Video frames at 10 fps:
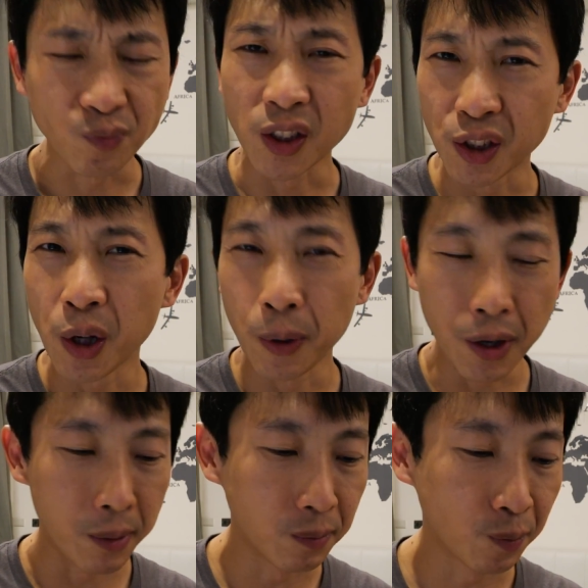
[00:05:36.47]
It's so
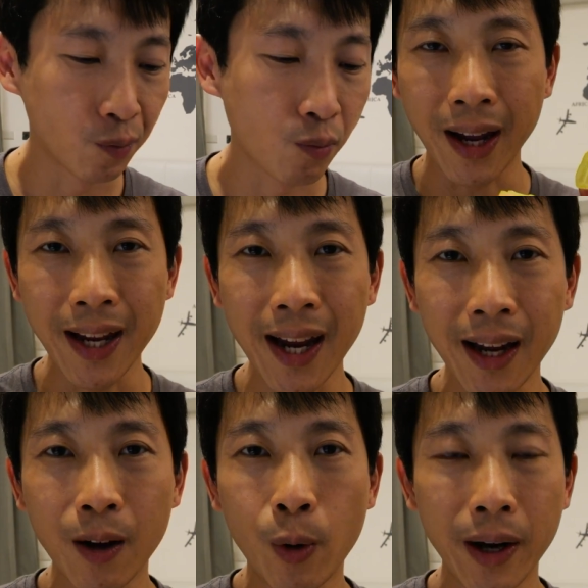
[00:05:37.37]
good. I
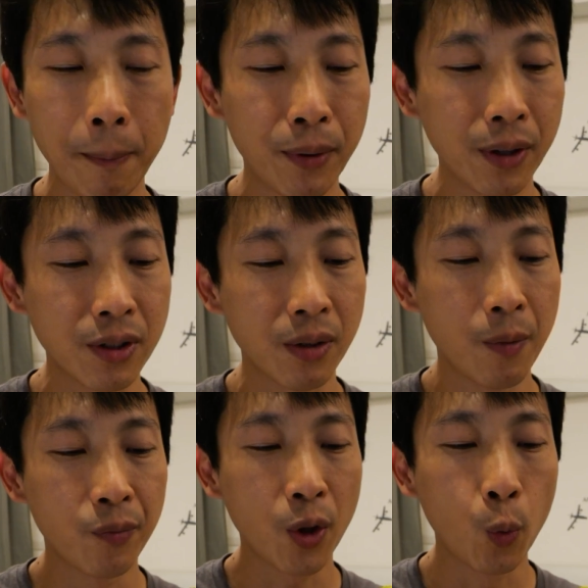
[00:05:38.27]
can't quite put
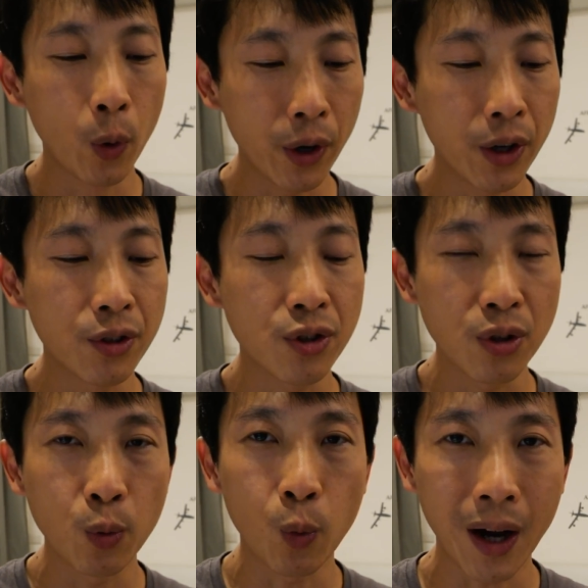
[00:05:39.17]
the words
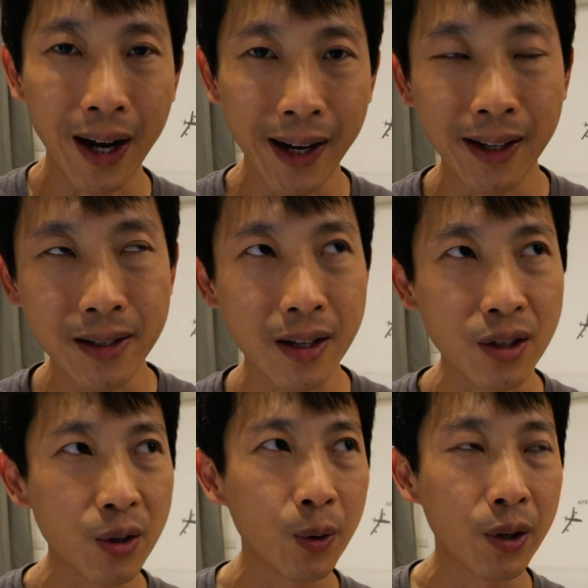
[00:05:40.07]
to why is it
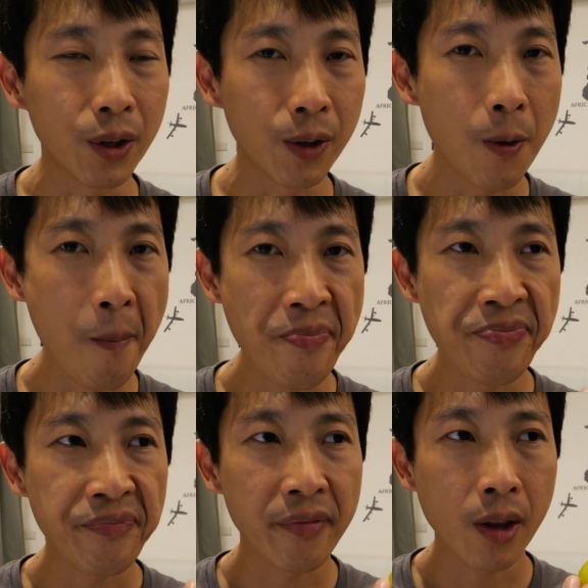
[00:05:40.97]
so good
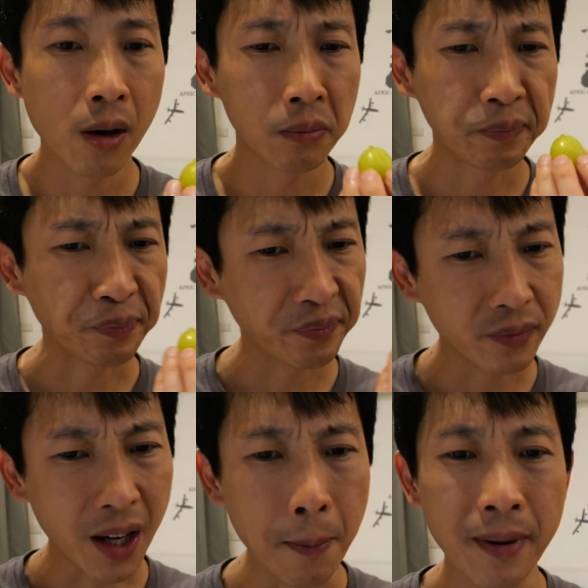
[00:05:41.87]

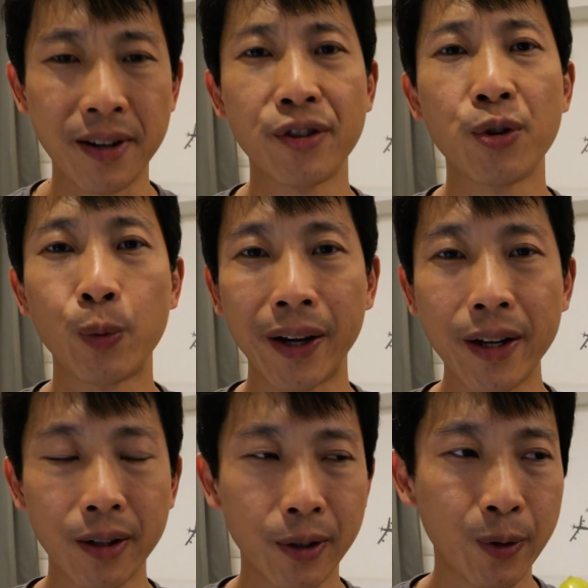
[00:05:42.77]
compared to
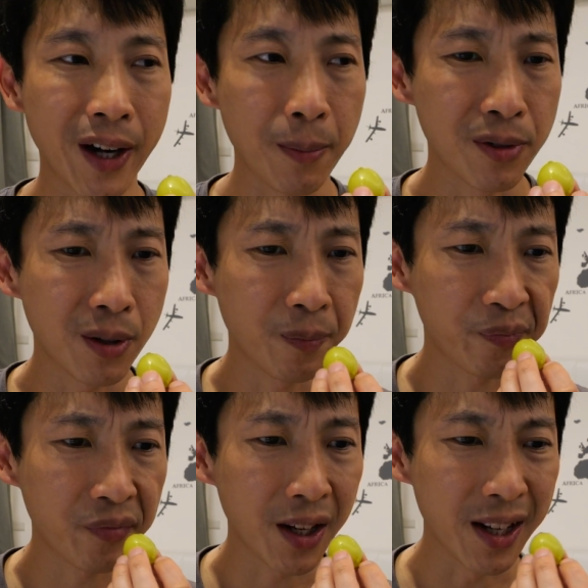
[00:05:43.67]
regular grapes.
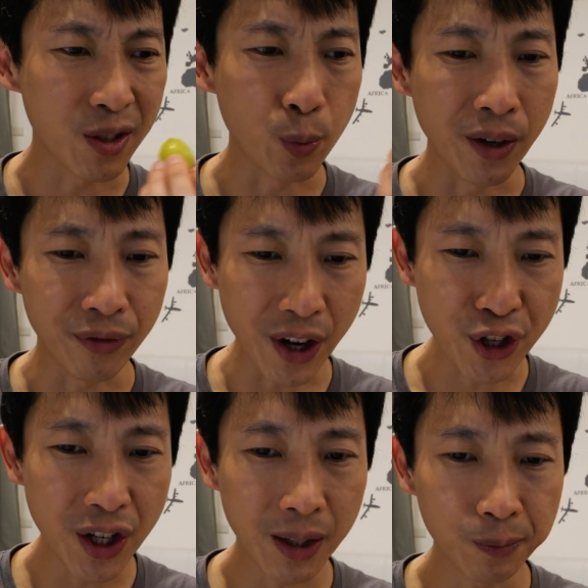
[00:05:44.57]
It's
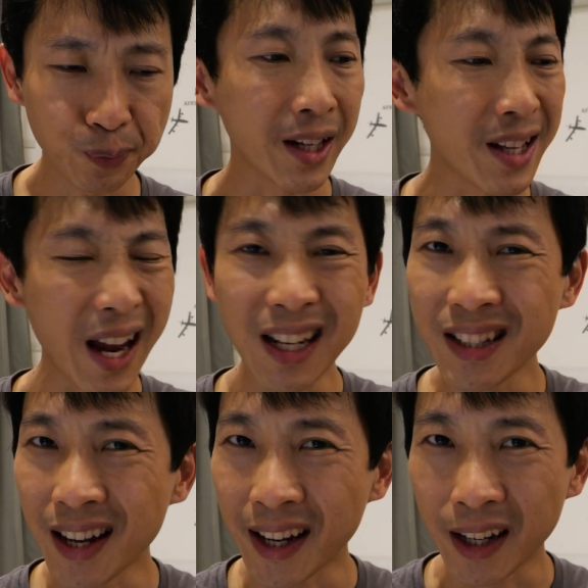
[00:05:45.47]
refreshing. It
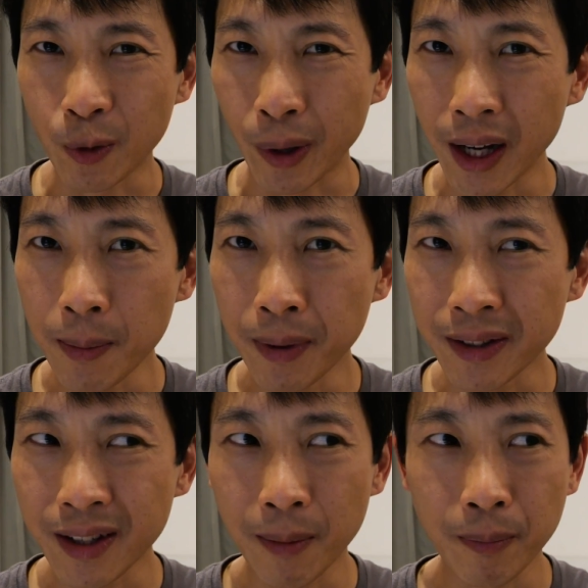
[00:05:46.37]
tastes like grape,
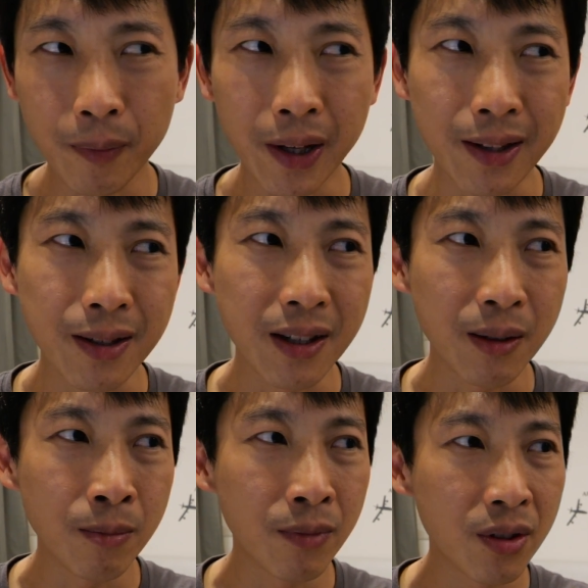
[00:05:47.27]
except it
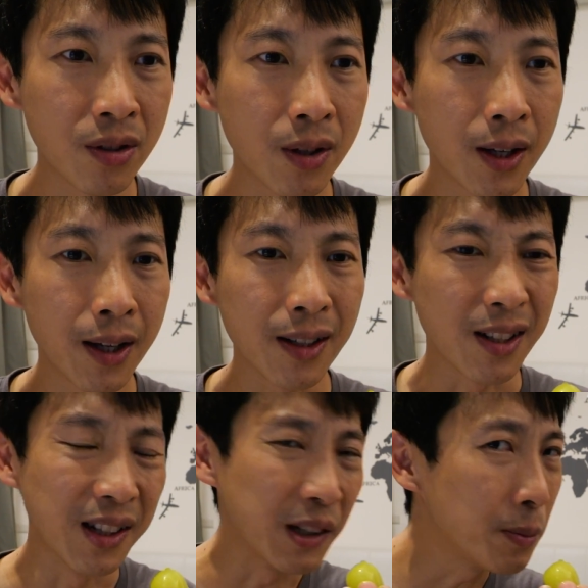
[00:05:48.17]
seems it's a
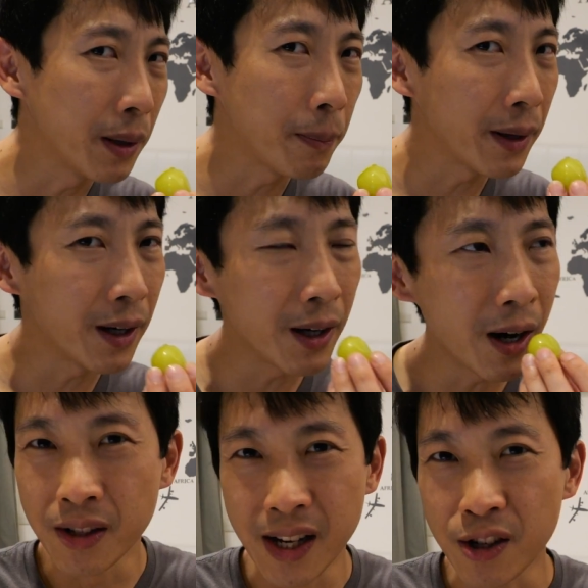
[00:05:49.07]
little bit better.
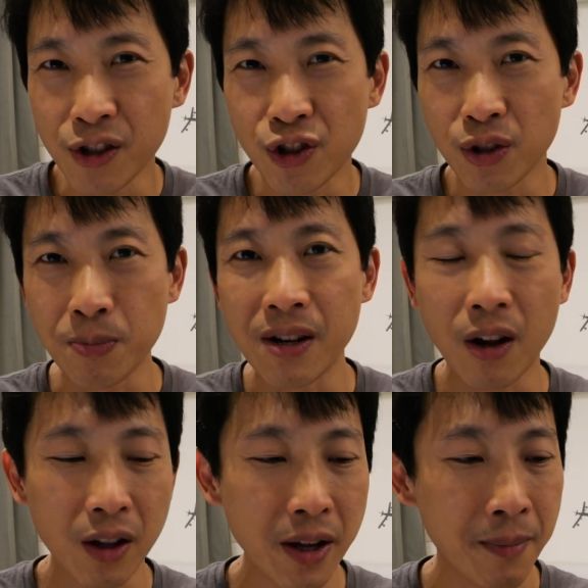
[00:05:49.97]
It could just be
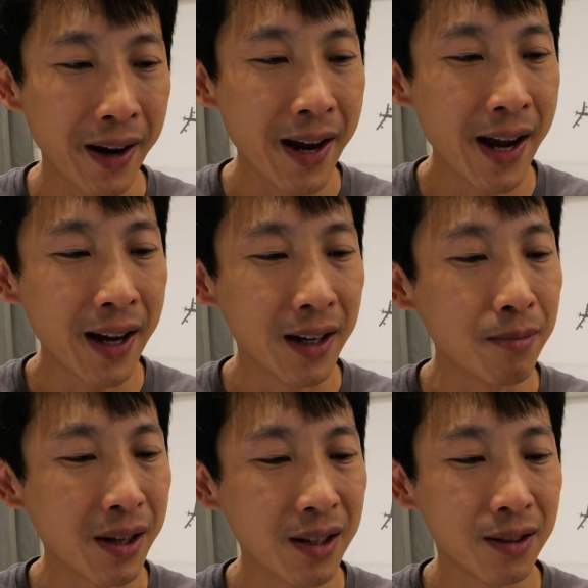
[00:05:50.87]
all in my head
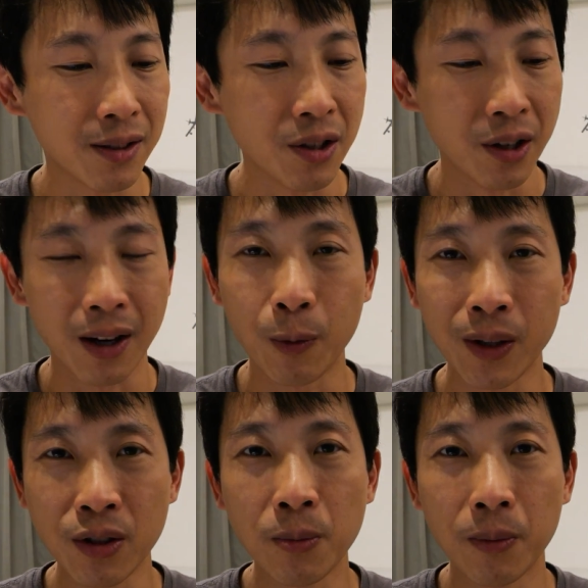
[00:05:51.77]
because, I
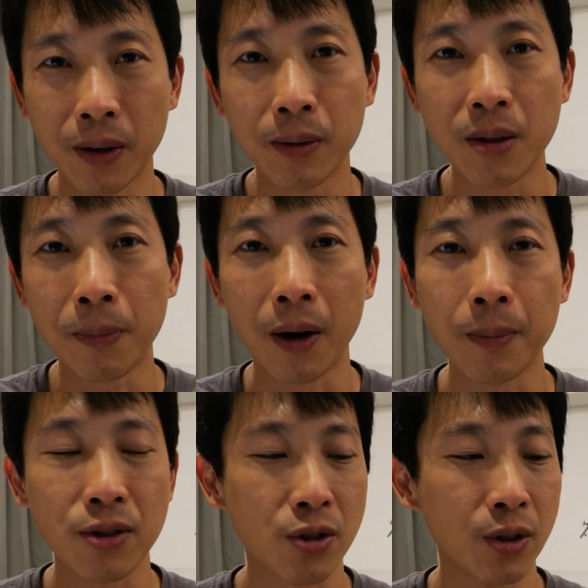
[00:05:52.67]
went to a
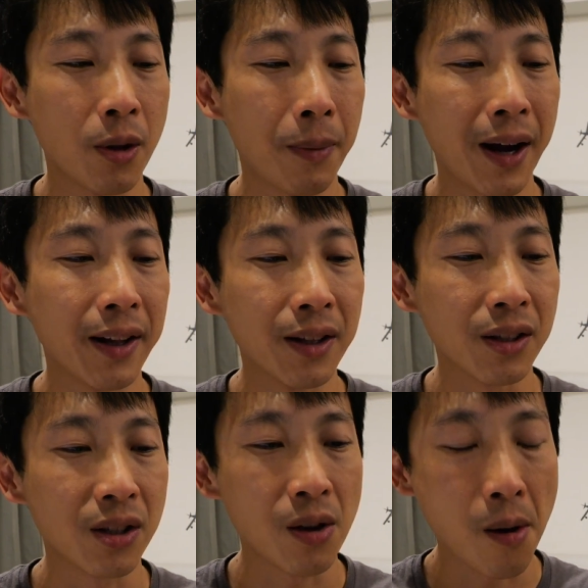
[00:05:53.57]
department store to buy
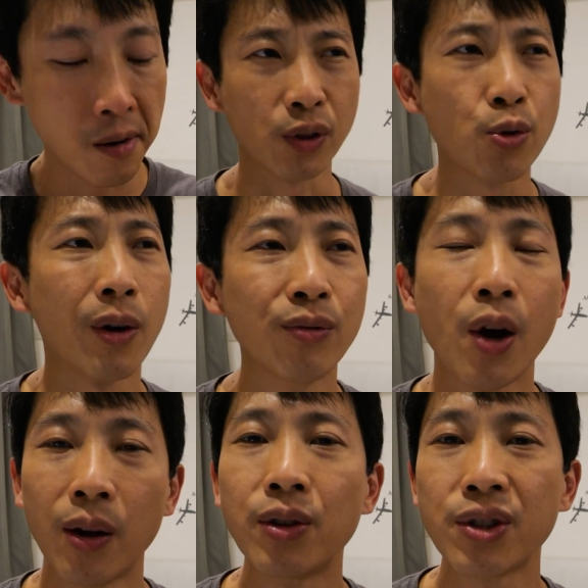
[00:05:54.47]
this. For
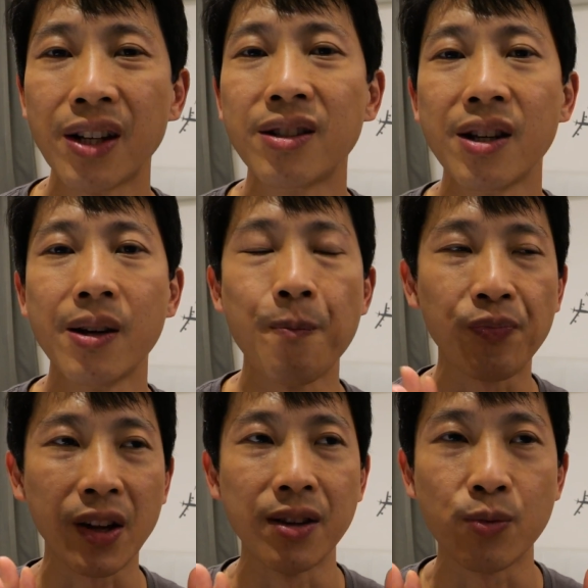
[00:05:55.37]
$12, I'd say
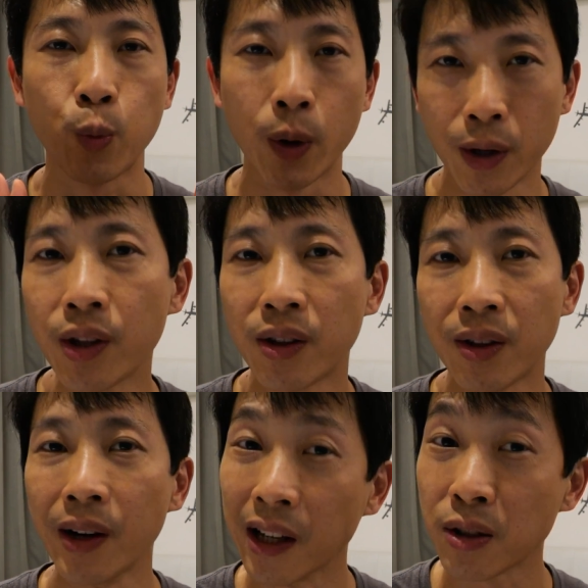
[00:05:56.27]
it's worth the
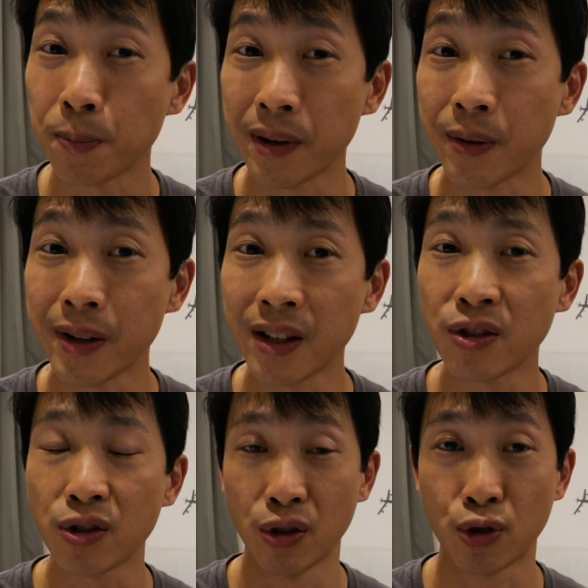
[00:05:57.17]

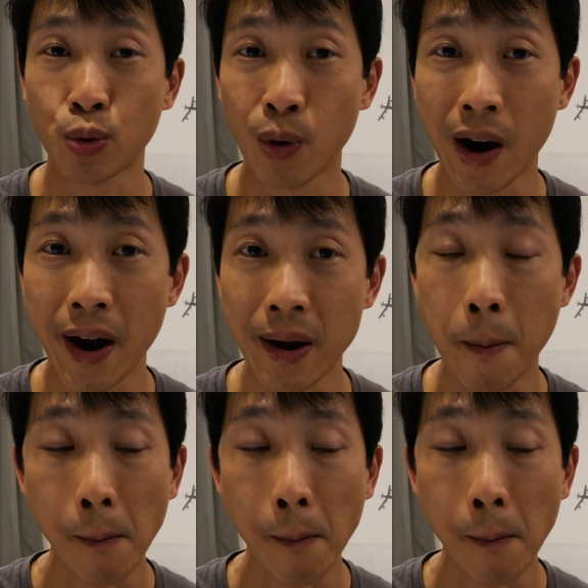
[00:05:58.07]
experience to try.